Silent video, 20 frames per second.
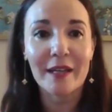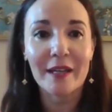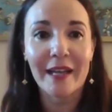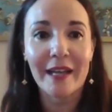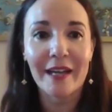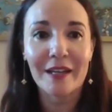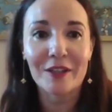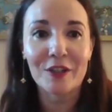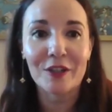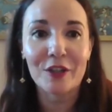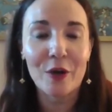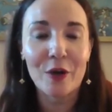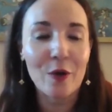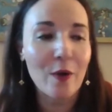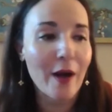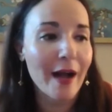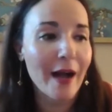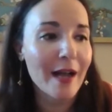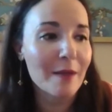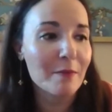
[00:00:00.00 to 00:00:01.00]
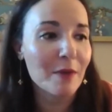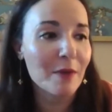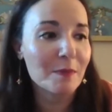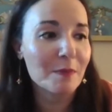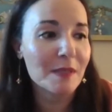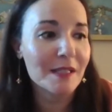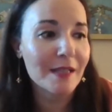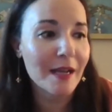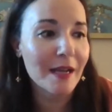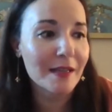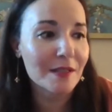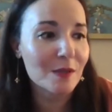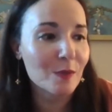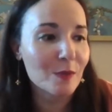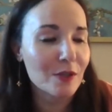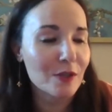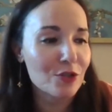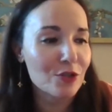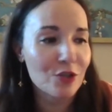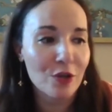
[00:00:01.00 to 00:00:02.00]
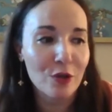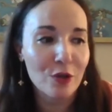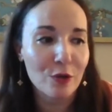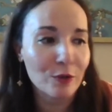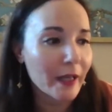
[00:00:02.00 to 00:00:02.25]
hand, I'm obsessed with the show.